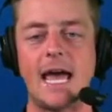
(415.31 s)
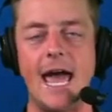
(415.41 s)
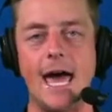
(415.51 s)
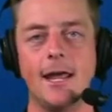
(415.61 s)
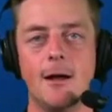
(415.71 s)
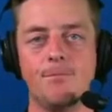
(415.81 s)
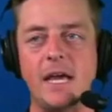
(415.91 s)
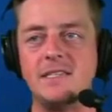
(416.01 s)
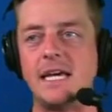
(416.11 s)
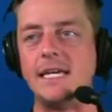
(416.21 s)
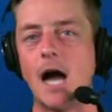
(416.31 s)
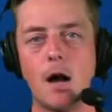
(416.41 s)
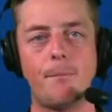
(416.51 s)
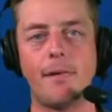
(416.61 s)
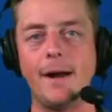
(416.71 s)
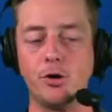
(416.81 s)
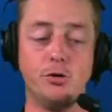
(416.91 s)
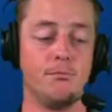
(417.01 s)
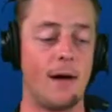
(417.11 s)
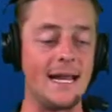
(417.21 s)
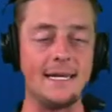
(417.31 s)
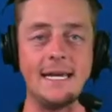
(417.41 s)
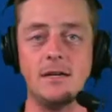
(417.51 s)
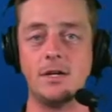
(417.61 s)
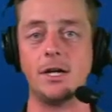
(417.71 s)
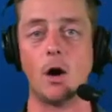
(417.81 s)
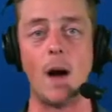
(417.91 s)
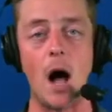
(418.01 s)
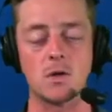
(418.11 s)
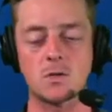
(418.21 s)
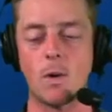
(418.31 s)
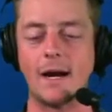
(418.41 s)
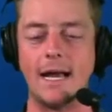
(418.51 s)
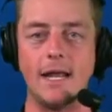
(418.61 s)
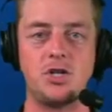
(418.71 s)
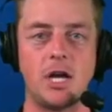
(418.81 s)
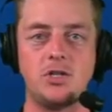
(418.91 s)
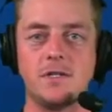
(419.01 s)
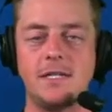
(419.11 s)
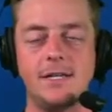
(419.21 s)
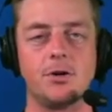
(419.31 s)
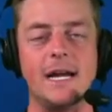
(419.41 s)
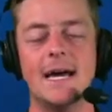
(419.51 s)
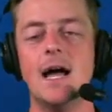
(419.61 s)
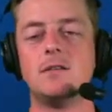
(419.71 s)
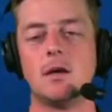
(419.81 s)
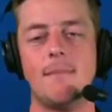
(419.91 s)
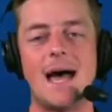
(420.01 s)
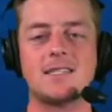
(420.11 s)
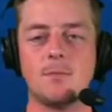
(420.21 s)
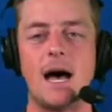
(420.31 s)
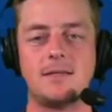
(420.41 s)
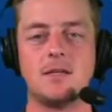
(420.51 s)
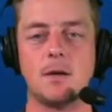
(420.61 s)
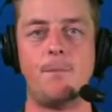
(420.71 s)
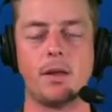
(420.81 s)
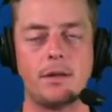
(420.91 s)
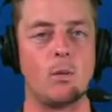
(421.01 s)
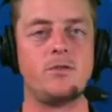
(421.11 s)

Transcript: And he's a young player who might need to go elsewhere, get a change of scenery to maximize his ability.